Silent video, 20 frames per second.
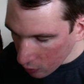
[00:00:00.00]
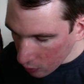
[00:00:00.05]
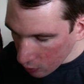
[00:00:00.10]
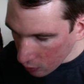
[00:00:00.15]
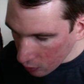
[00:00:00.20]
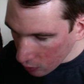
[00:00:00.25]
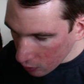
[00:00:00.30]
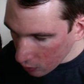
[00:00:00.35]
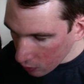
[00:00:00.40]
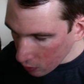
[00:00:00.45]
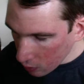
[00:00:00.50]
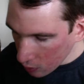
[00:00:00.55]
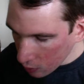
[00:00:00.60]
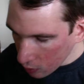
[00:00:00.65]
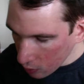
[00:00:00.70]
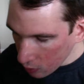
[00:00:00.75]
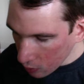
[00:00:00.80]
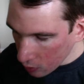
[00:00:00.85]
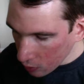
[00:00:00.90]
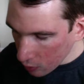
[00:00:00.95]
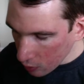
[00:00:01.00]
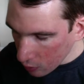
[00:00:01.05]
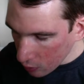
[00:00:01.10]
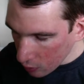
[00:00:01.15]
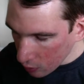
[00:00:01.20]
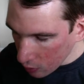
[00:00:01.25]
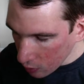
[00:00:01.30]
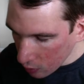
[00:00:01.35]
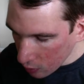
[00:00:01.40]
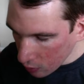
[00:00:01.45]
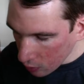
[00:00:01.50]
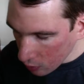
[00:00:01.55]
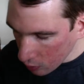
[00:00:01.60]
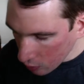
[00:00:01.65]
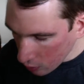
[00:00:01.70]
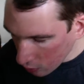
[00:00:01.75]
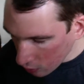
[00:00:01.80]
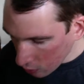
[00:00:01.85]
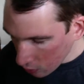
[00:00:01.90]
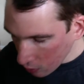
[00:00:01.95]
No one is speaking in this clip.